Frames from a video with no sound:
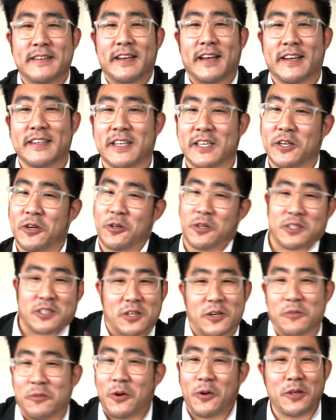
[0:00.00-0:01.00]
And then those
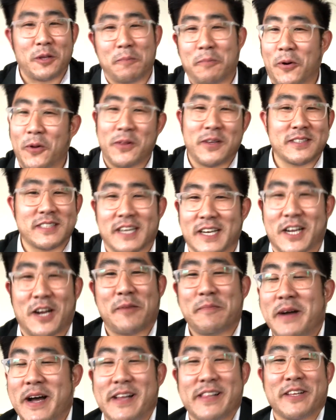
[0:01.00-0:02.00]
little roly-polies that
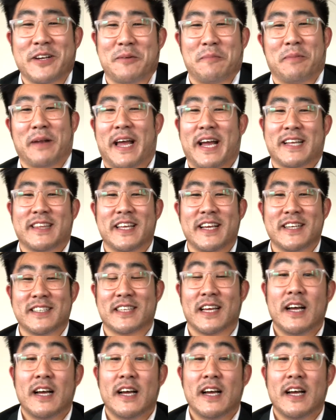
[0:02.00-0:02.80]
come out, little black things,